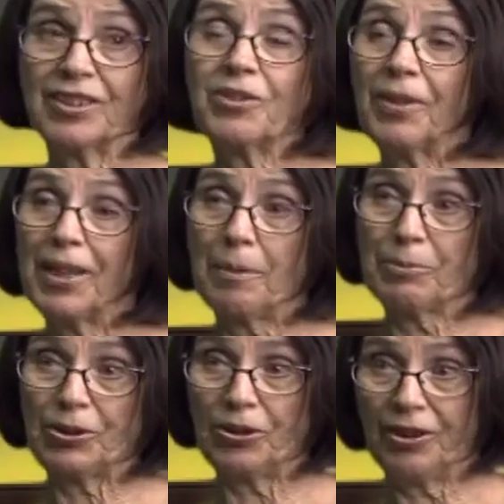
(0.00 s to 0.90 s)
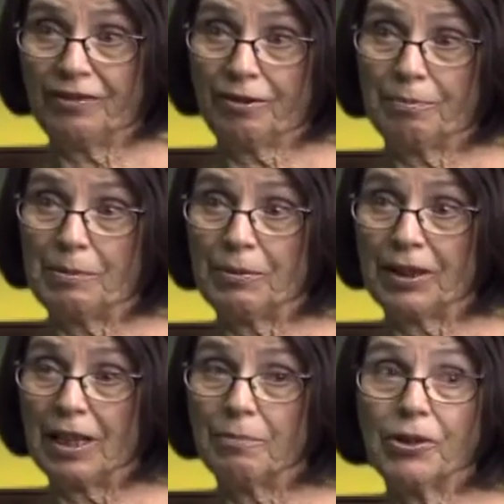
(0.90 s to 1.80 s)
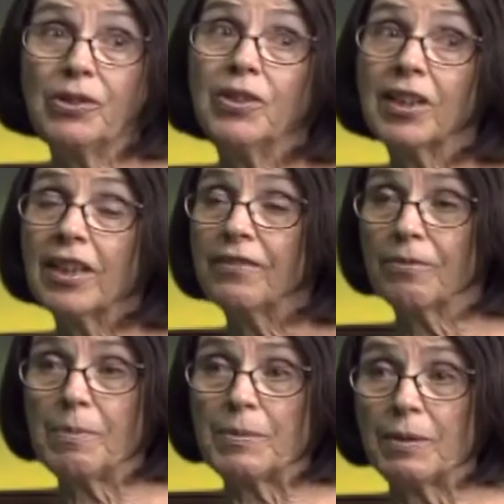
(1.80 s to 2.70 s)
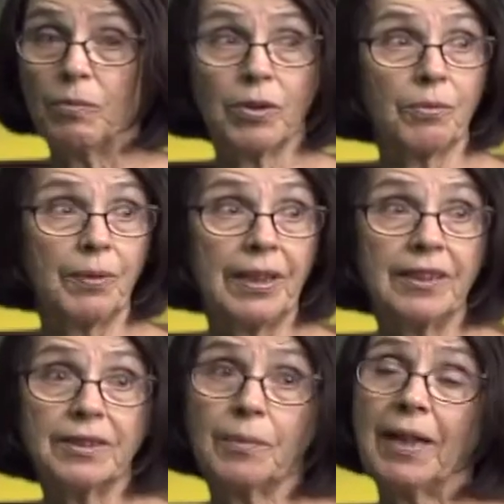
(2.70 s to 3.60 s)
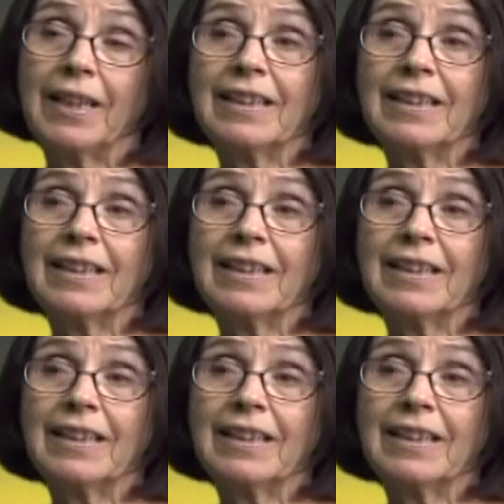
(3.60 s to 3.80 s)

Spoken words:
a great opportunity for people to come. Are you looking for people that want to read as well?